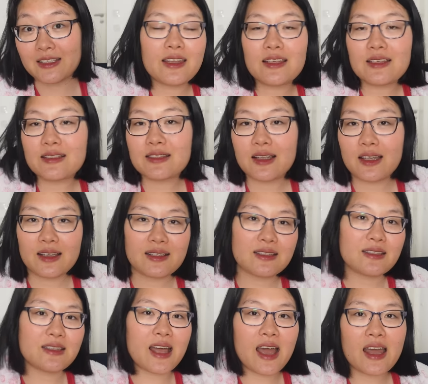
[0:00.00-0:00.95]
Things like
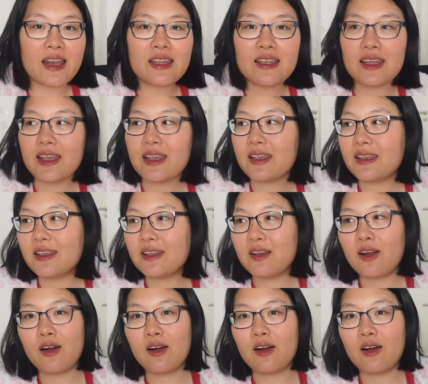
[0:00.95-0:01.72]
studying